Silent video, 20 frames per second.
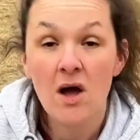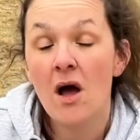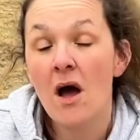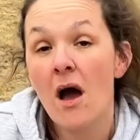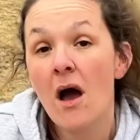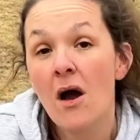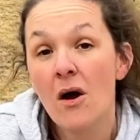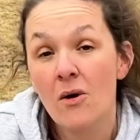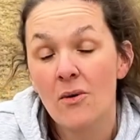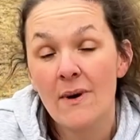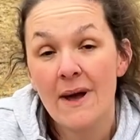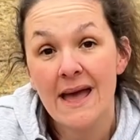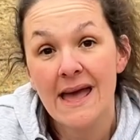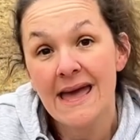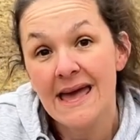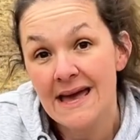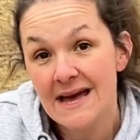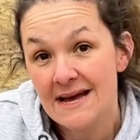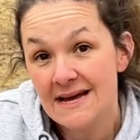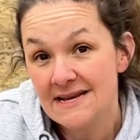Oh,
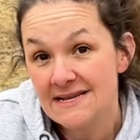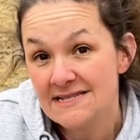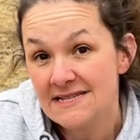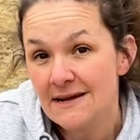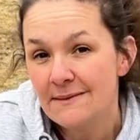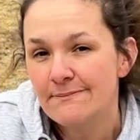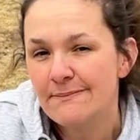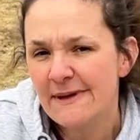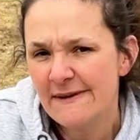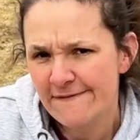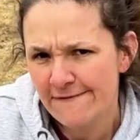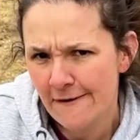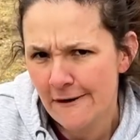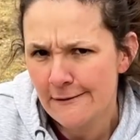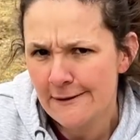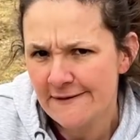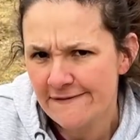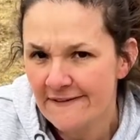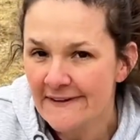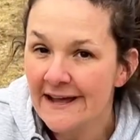and before
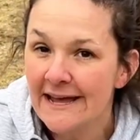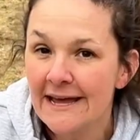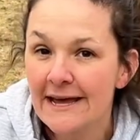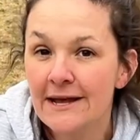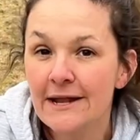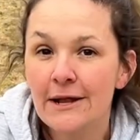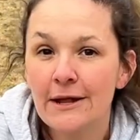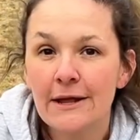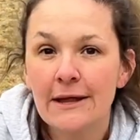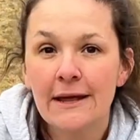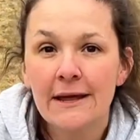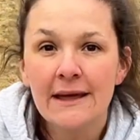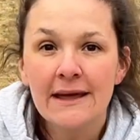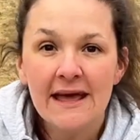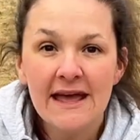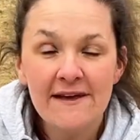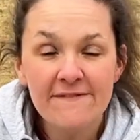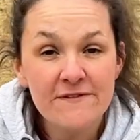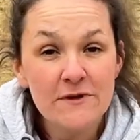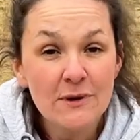we forget,
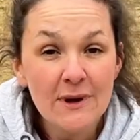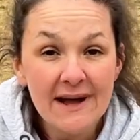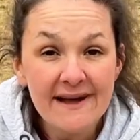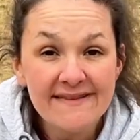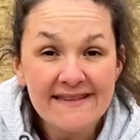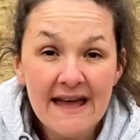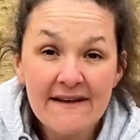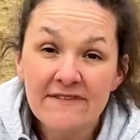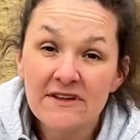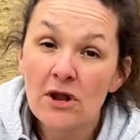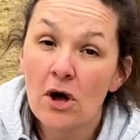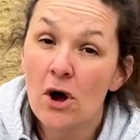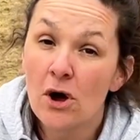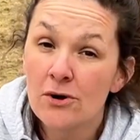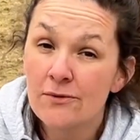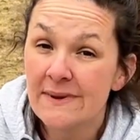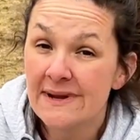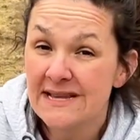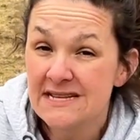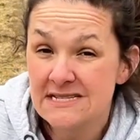if you guys haven't
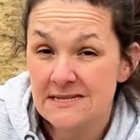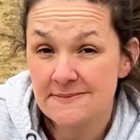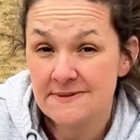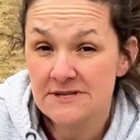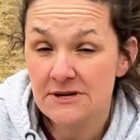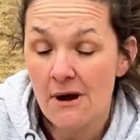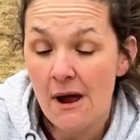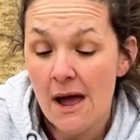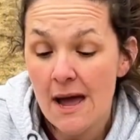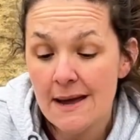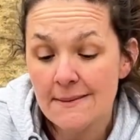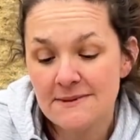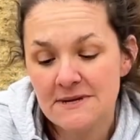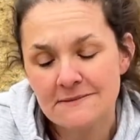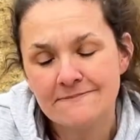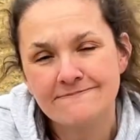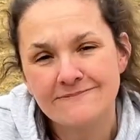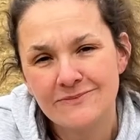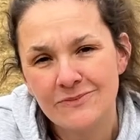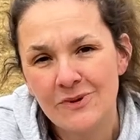already subscribed,
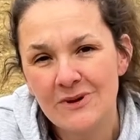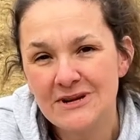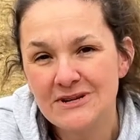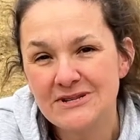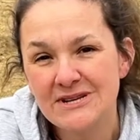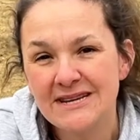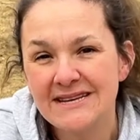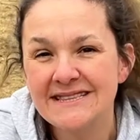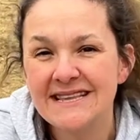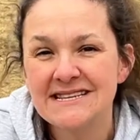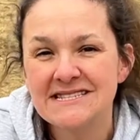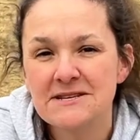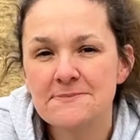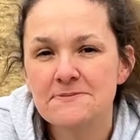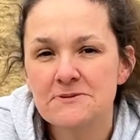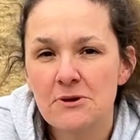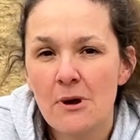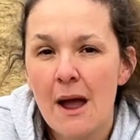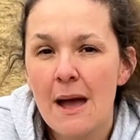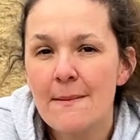why don't you hit that
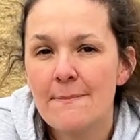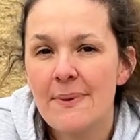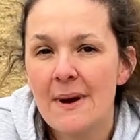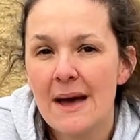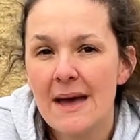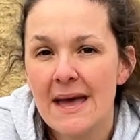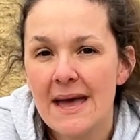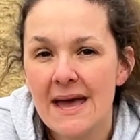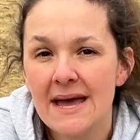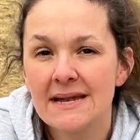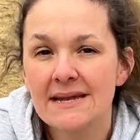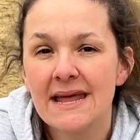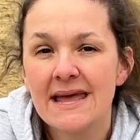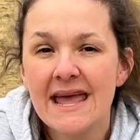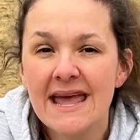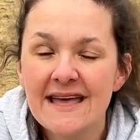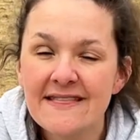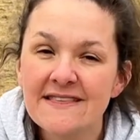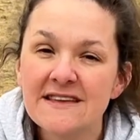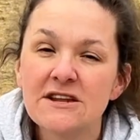subscribe button
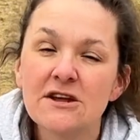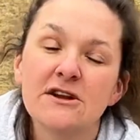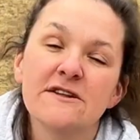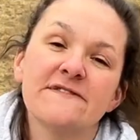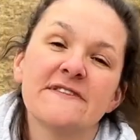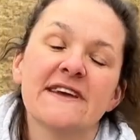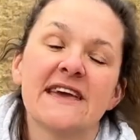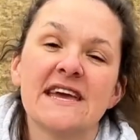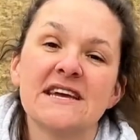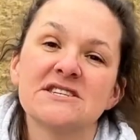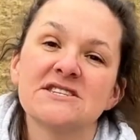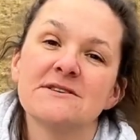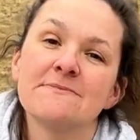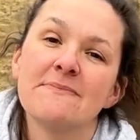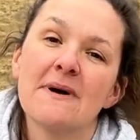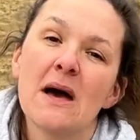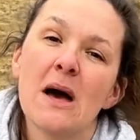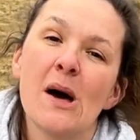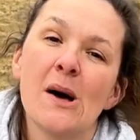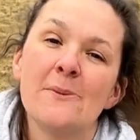and the notification
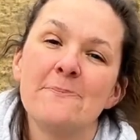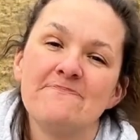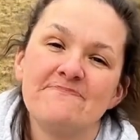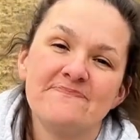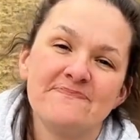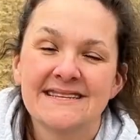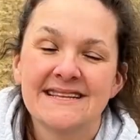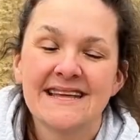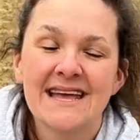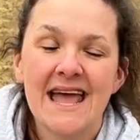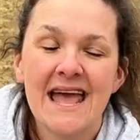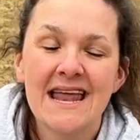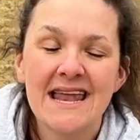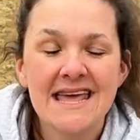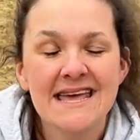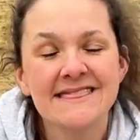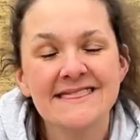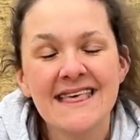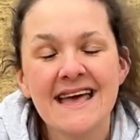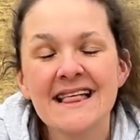bell and
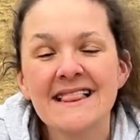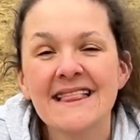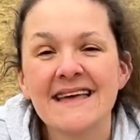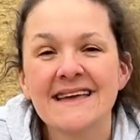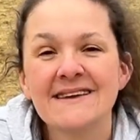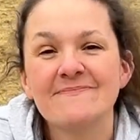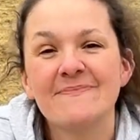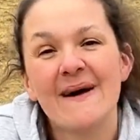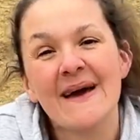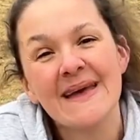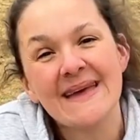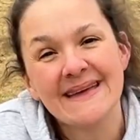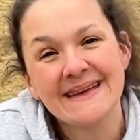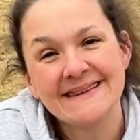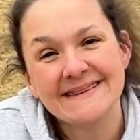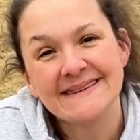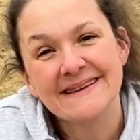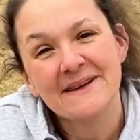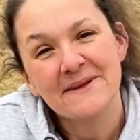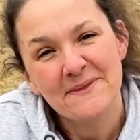hit that like
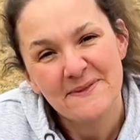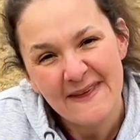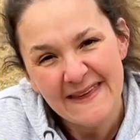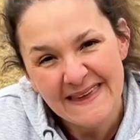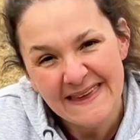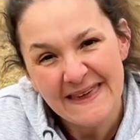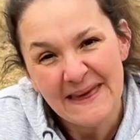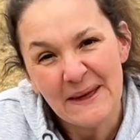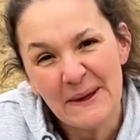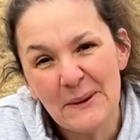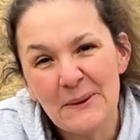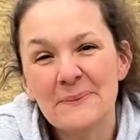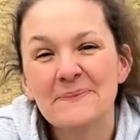button. Thank you.